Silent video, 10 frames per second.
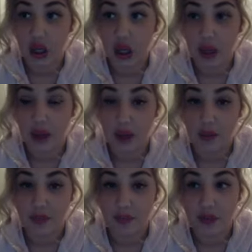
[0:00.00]
On
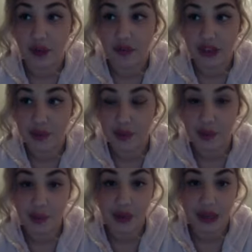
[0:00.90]
Facebook,
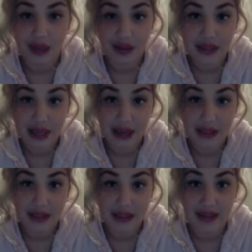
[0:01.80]
people like our
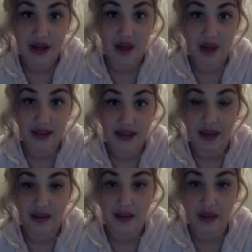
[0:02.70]
statuses and all that
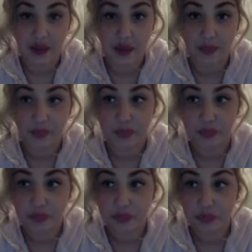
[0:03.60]
stuff. So
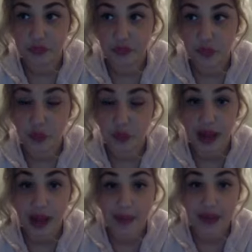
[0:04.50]
what will
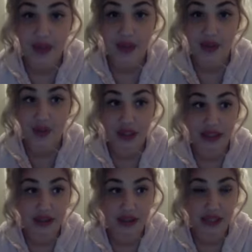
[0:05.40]
happen is when someone
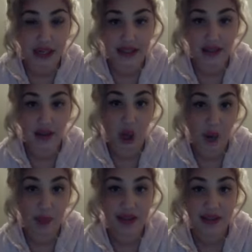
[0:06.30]
likes our status or
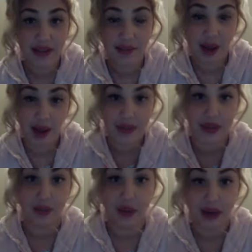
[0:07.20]
comments, it pops
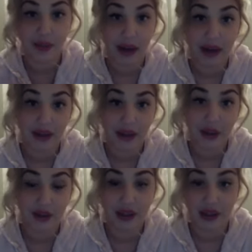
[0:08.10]
up right back in the
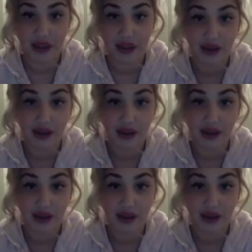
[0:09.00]
newsfeed and kind of